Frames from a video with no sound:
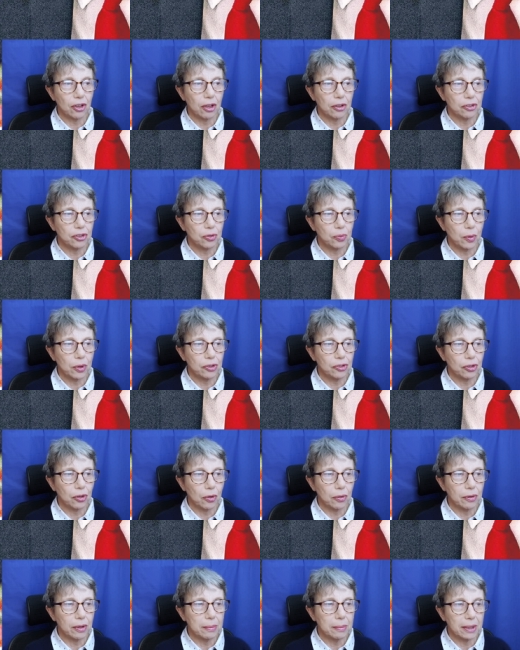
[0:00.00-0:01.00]
odds with
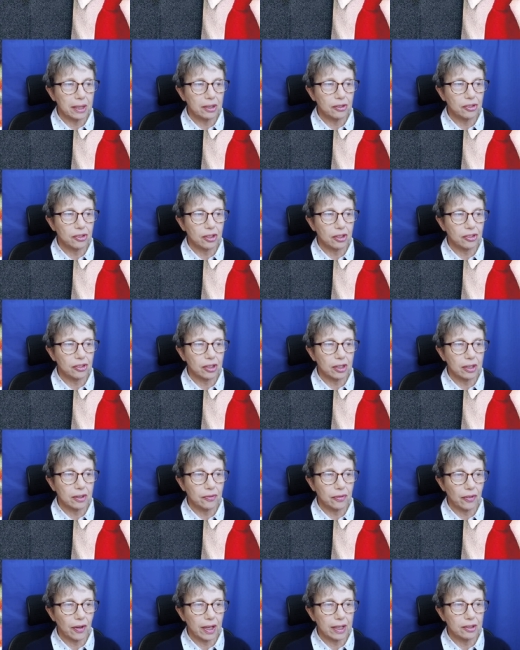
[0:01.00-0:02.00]
Tory ministers and
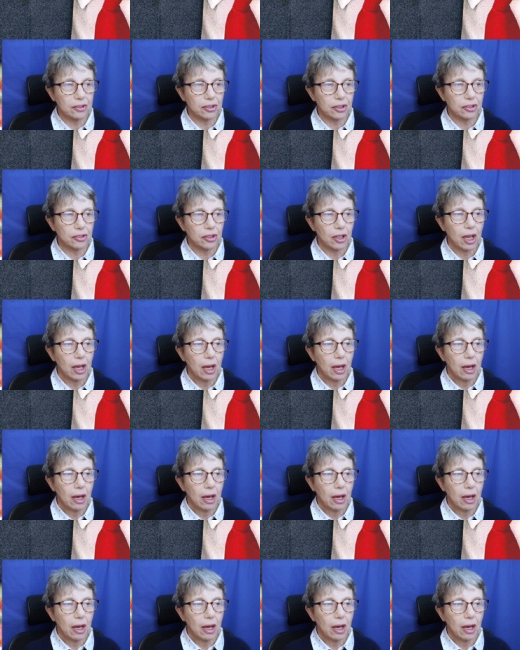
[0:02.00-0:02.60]
advisers